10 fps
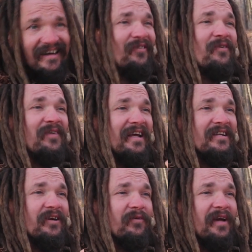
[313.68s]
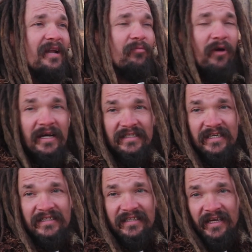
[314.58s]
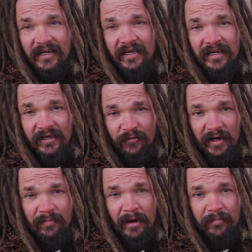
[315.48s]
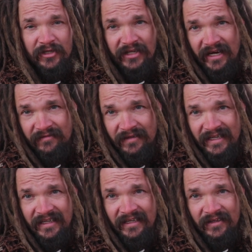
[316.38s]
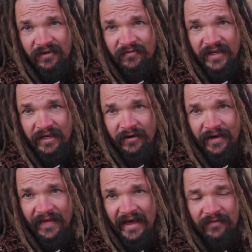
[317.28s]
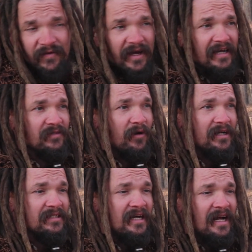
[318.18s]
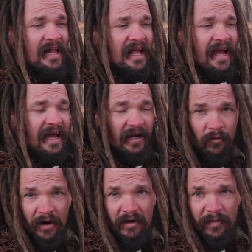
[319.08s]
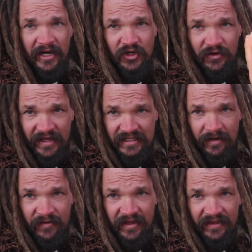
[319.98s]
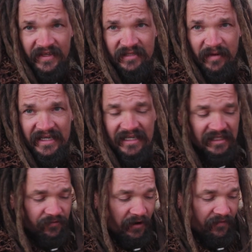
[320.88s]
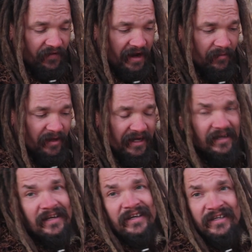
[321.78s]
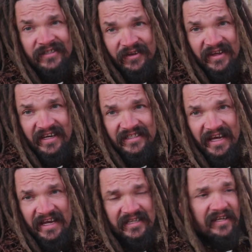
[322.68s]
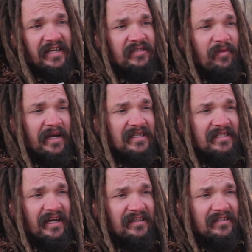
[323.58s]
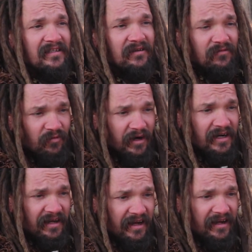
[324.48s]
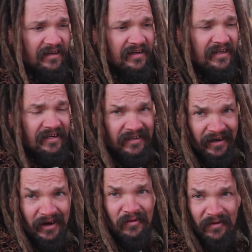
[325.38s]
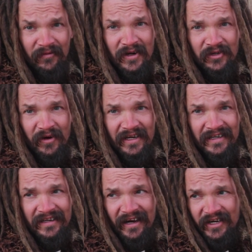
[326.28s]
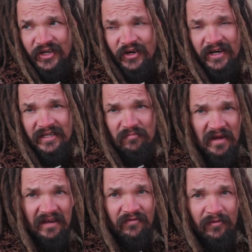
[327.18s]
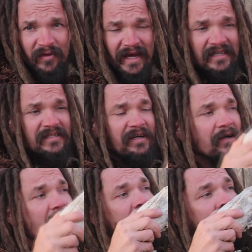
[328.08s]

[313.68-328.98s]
we've got a deer we got to process that red pepper shot. Little video on that if you guys want. And I want to make sure that something like this makes sense for our family, so then a taste test makes sense. So we're going to eat unrefrigerated, uncooked meat from last year.